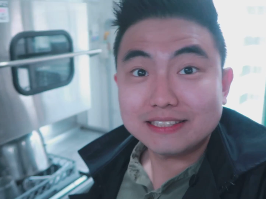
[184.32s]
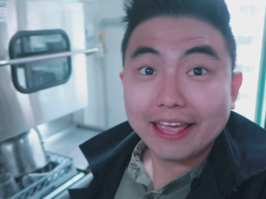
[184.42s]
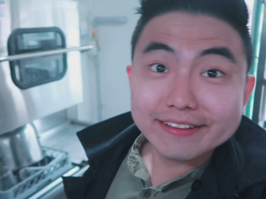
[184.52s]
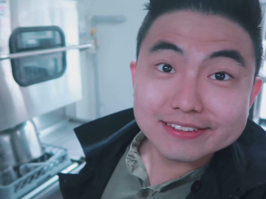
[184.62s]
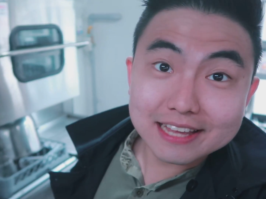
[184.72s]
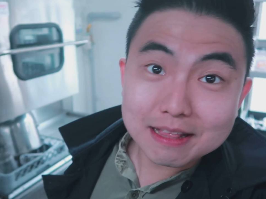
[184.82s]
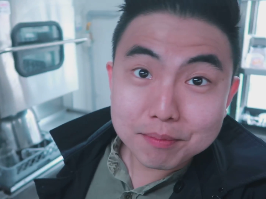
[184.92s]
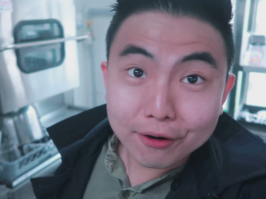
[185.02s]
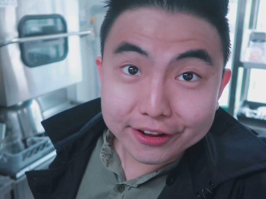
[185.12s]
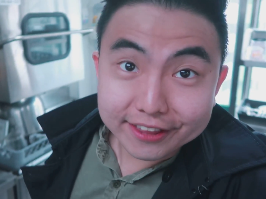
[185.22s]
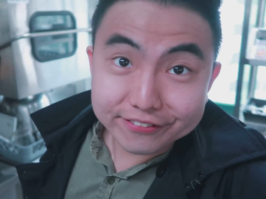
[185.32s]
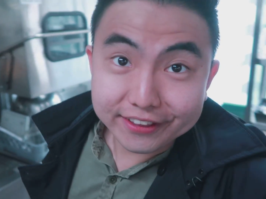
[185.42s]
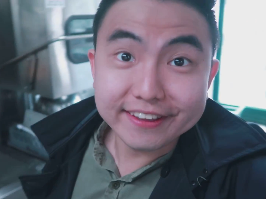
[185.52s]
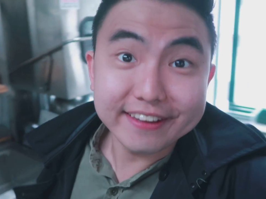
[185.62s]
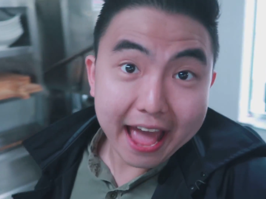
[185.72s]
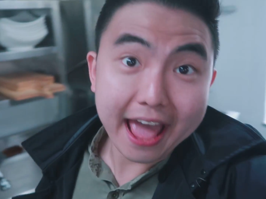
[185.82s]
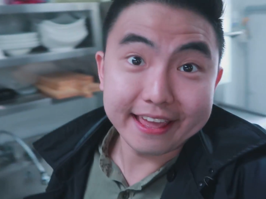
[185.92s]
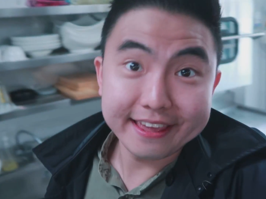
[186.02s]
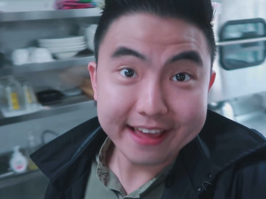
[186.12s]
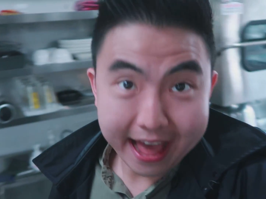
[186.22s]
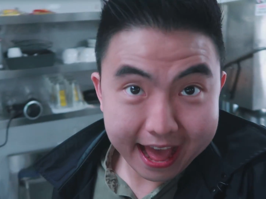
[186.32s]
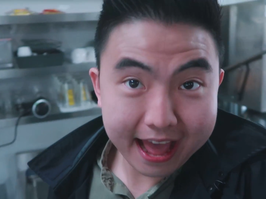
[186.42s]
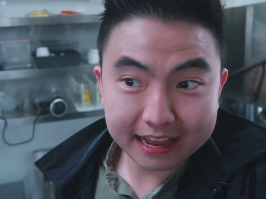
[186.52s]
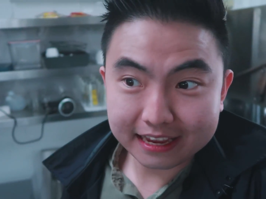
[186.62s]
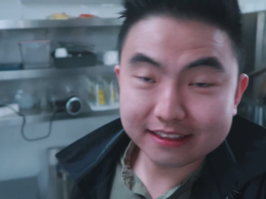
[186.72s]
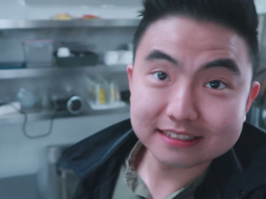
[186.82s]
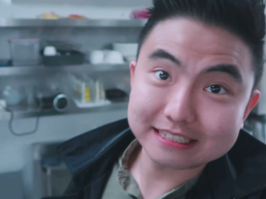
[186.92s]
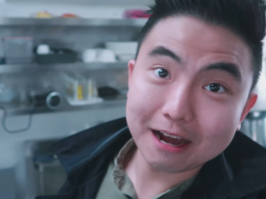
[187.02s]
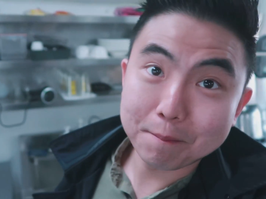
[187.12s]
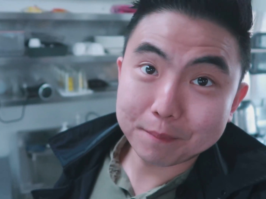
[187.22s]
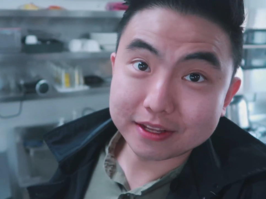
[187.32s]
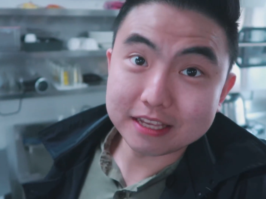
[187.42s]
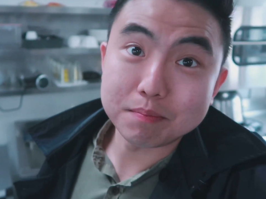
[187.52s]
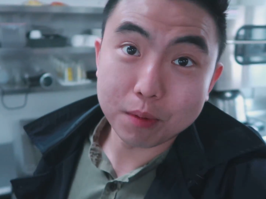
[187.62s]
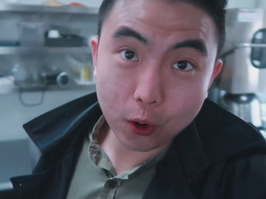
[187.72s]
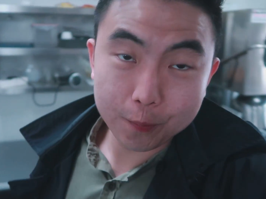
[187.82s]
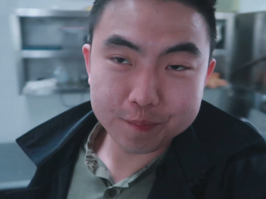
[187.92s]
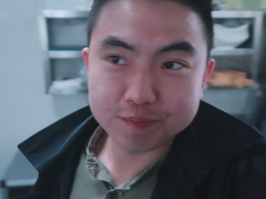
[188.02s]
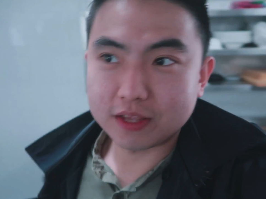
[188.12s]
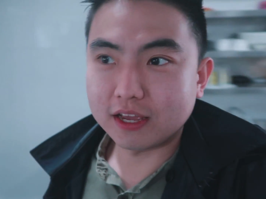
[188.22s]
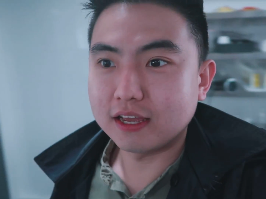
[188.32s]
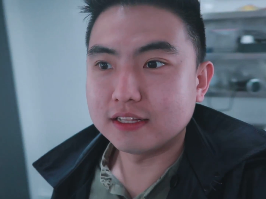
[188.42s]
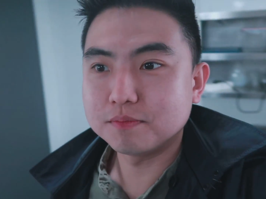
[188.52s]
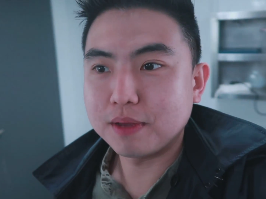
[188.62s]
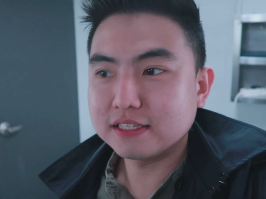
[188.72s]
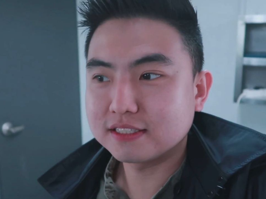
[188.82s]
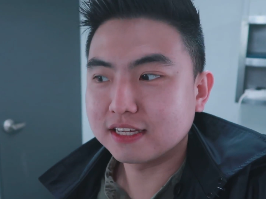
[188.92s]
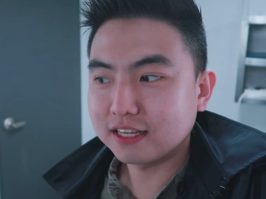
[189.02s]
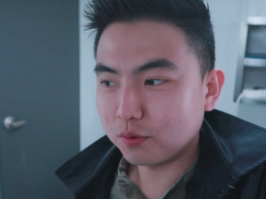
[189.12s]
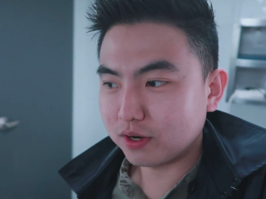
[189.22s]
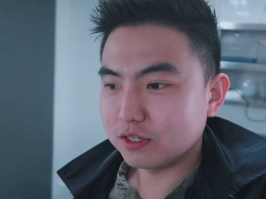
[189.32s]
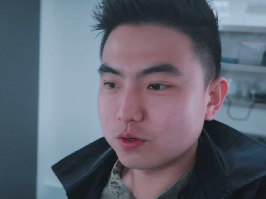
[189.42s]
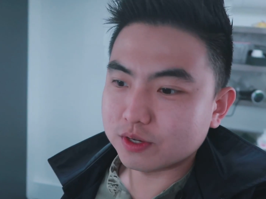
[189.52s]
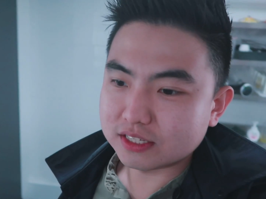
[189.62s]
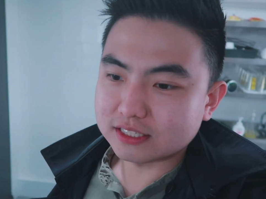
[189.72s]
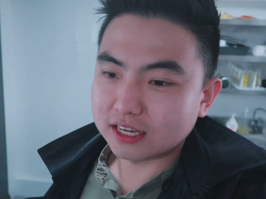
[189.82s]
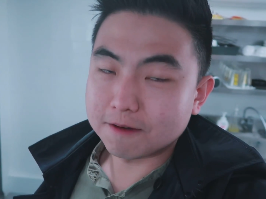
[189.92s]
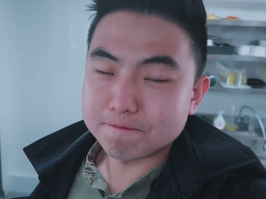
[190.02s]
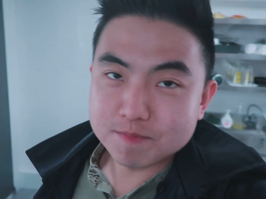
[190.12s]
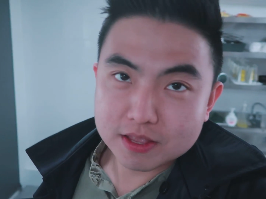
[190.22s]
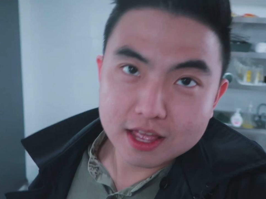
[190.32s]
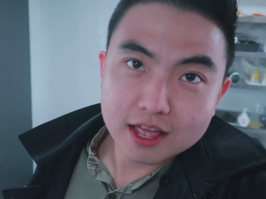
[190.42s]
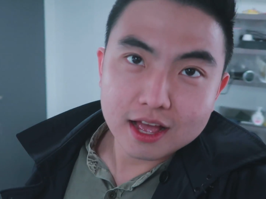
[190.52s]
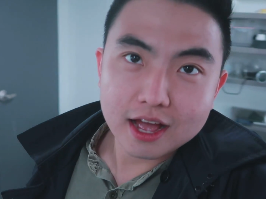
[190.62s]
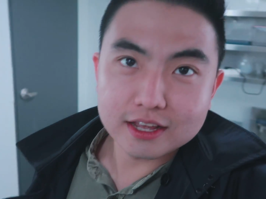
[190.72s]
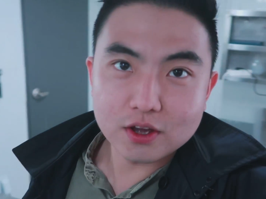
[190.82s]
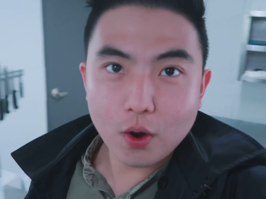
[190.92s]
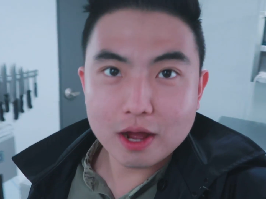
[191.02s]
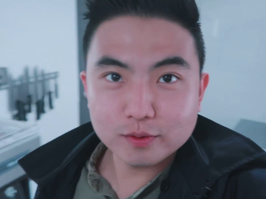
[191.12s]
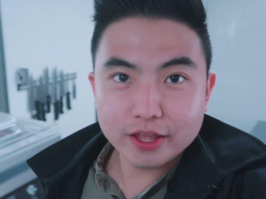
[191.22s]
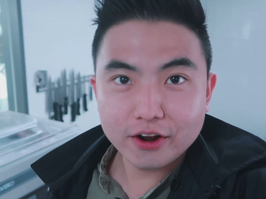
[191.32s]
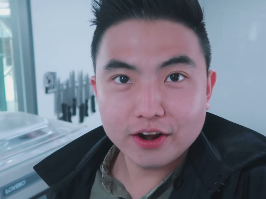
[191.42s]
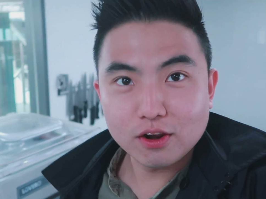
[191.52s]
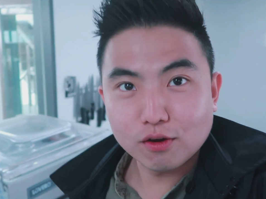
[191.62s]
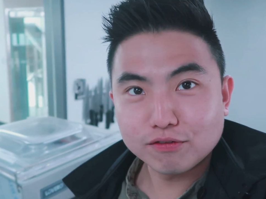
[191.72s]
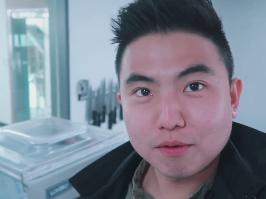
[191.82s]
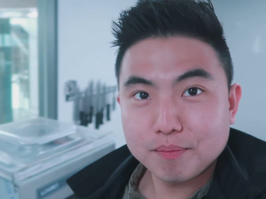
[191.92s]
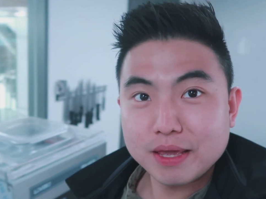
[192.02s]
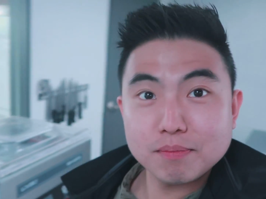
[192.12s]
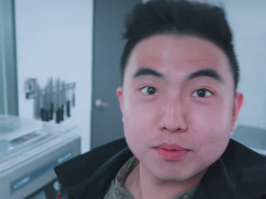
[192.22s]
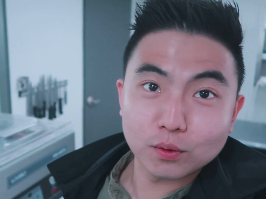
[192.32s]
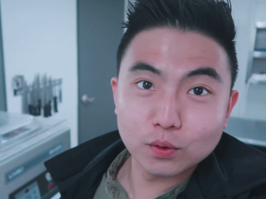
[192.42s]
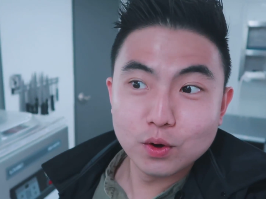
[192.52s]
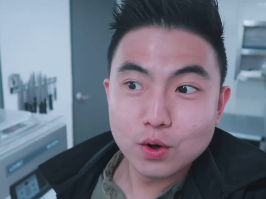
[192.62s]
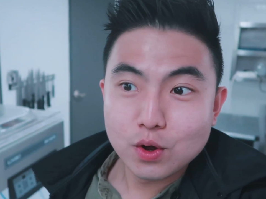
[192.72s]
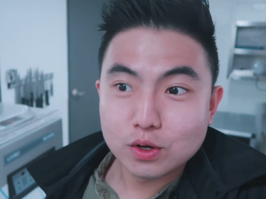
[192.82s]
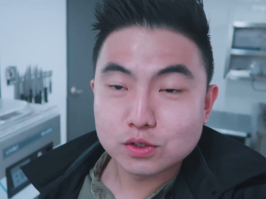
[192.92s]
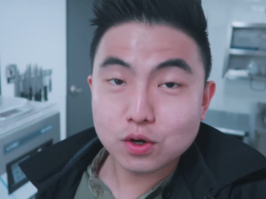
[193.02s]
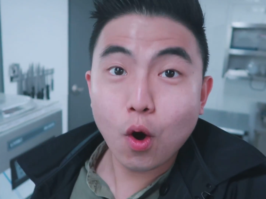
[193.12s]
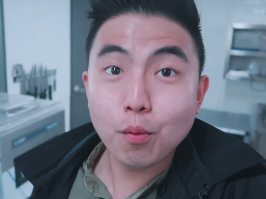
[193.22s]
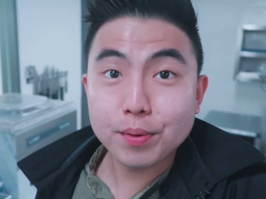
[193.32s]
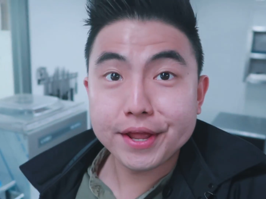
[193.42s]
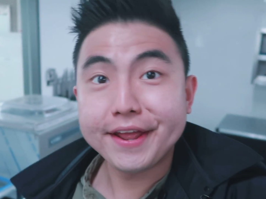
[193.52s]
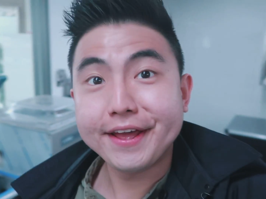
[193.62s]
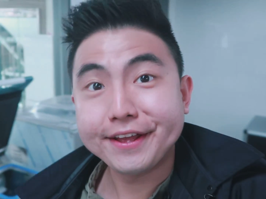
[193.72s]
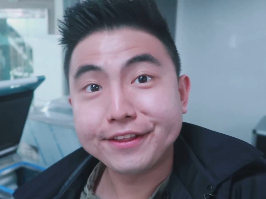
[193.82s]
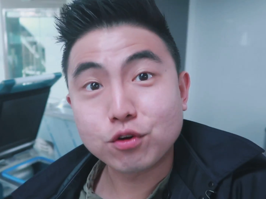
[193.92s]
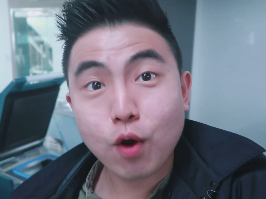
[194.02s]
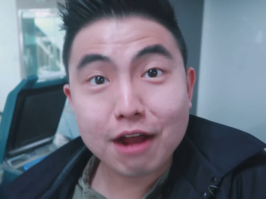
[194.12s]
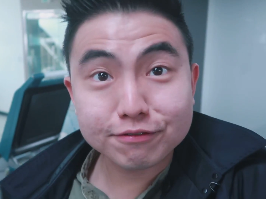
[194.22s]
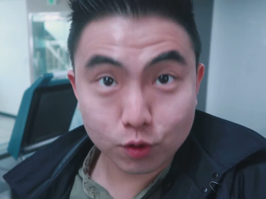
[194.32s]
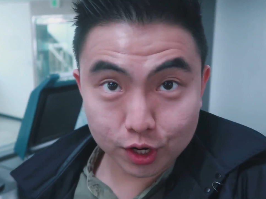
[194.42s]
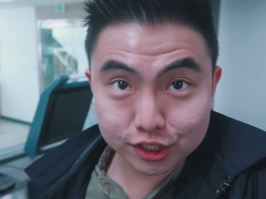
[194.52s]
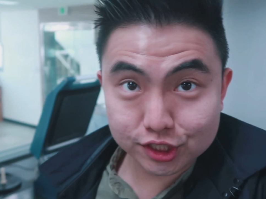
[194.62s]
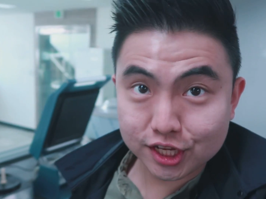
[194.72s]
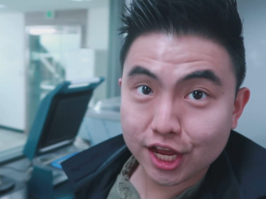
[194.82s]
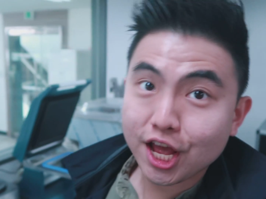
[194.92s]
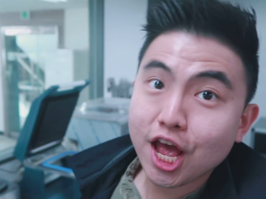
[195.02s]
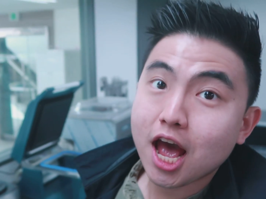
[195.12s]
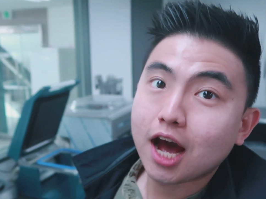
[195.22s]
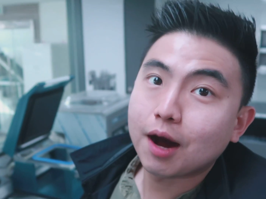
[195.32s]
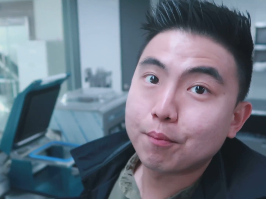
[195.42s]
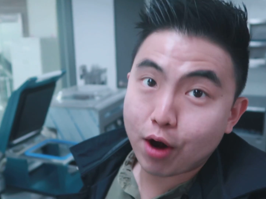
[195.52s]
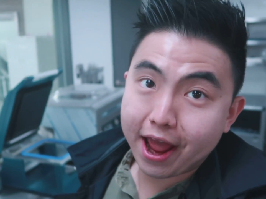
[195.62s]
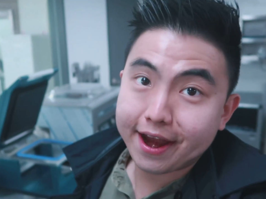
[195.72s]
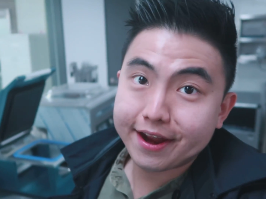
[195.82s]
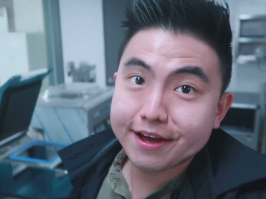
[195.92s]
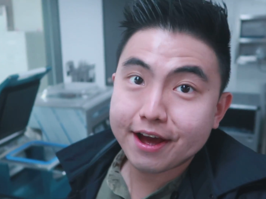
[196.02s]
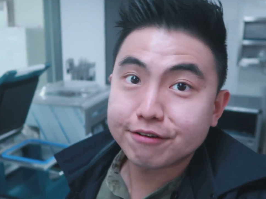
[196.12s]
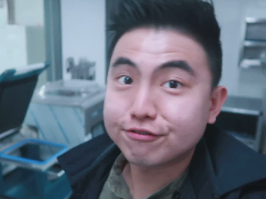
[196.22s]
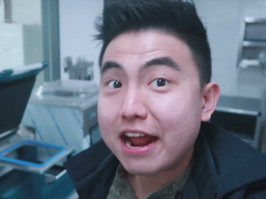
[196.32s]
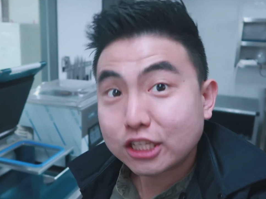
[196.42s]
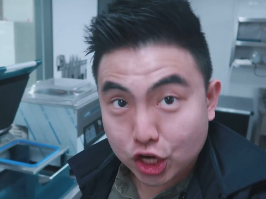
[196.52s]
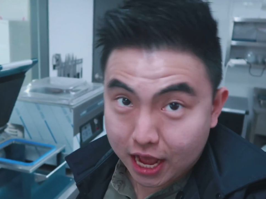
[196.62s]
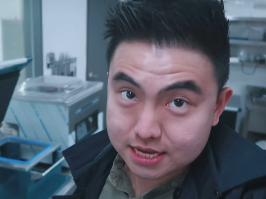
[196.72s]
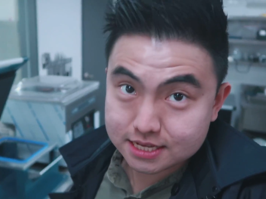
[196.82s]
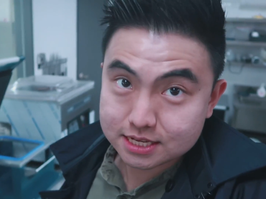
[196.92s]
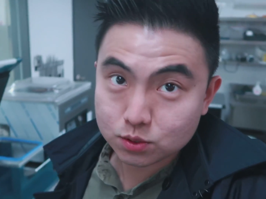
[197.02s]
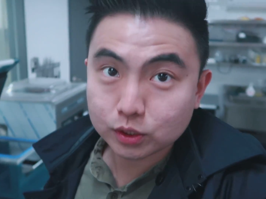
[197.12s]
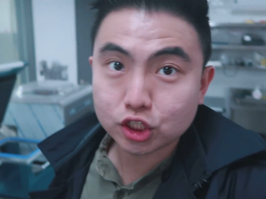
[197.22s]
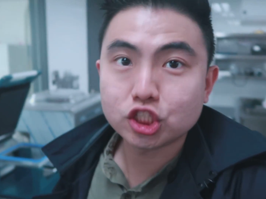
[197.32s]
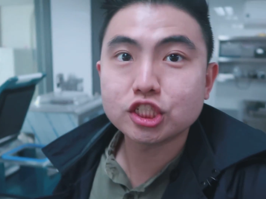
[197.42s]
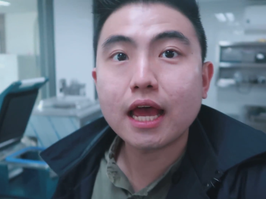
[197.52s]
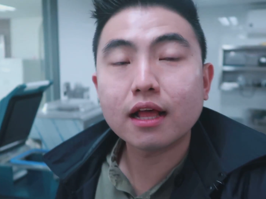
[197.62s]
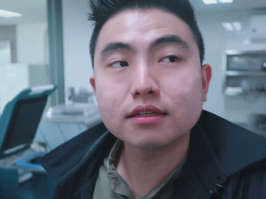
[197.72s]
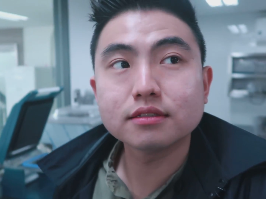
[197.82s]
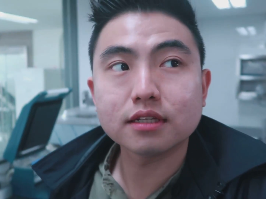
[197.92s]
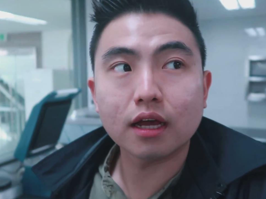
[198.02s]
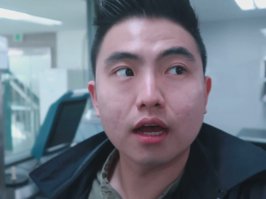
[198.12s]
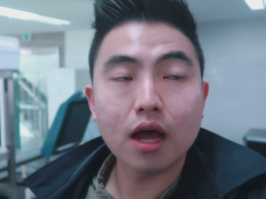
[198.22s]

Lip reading: sales and marketing guy, huh? In this company, po. And basically, what I do is I go out there and look for people to open the Craftworks, a brand, a franchise, which sells